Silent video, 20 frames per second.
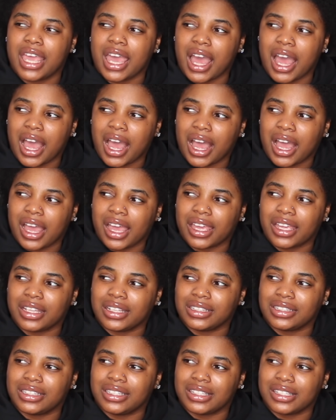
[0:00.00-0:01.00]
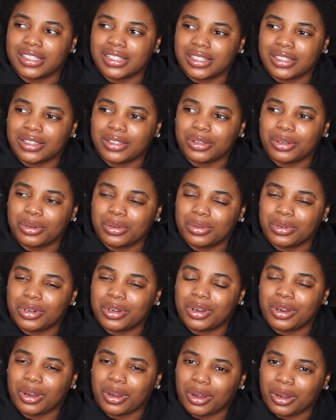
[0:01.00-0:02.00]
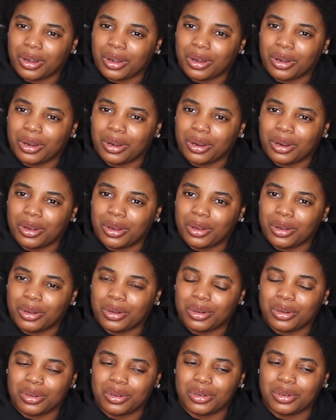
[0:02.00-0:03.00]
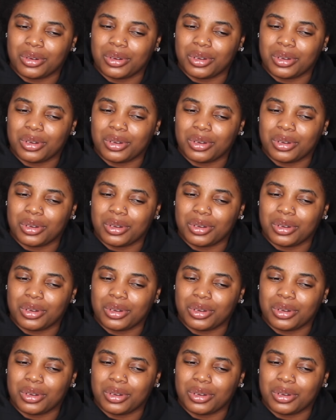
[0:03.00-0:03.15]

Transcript: got this little girl